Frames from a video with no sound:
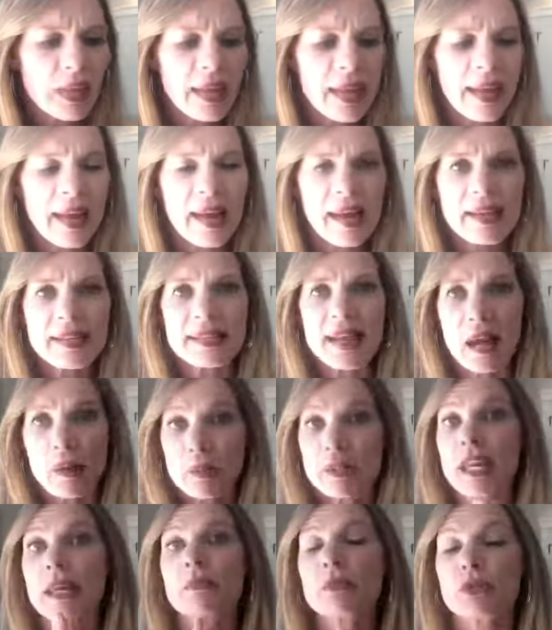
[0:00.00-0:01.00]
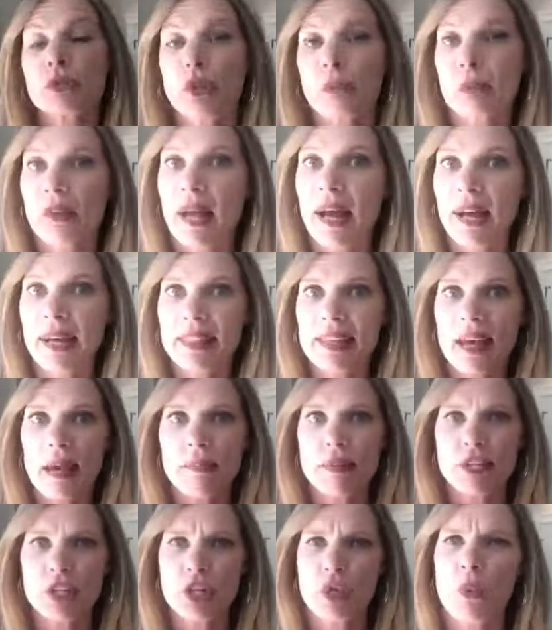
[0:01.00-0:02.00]
And I was able to apply
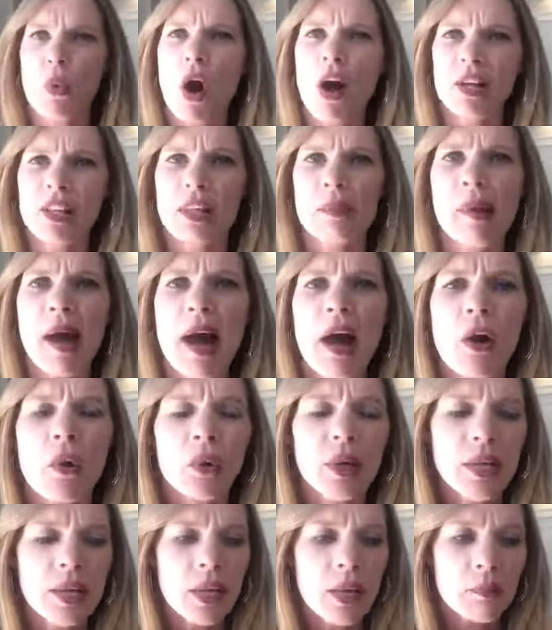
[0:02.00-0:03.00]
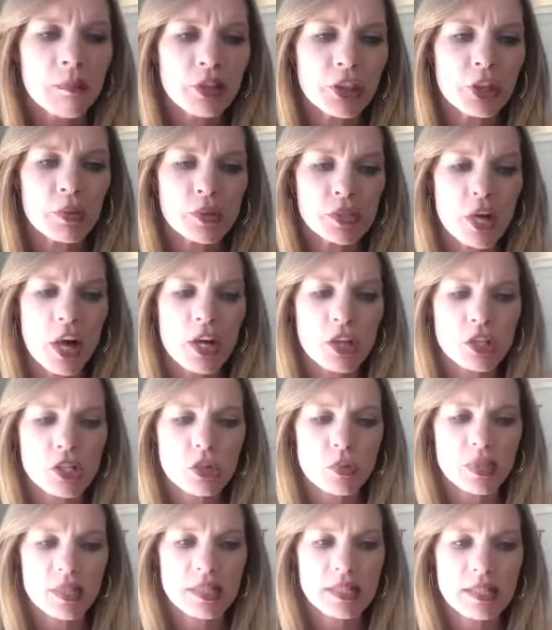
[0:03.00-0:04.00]
them and to walk them out. But there was
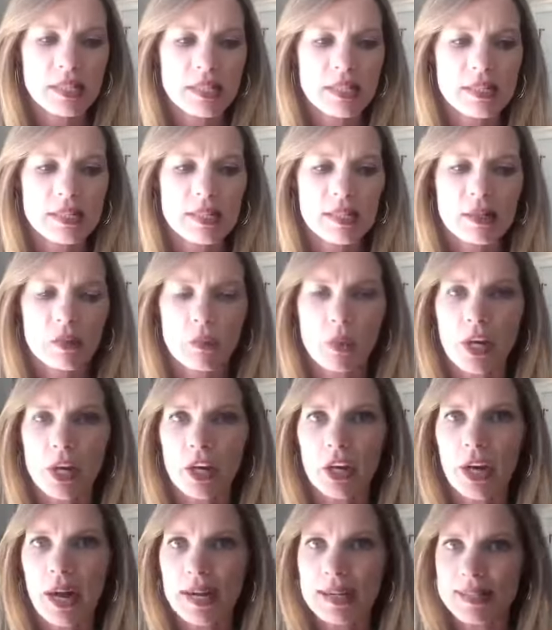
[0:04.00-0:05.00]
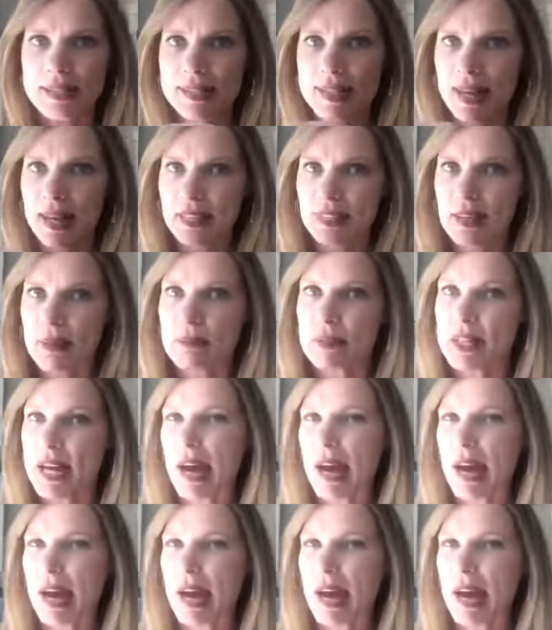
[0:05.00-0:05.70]
also a season where I sat them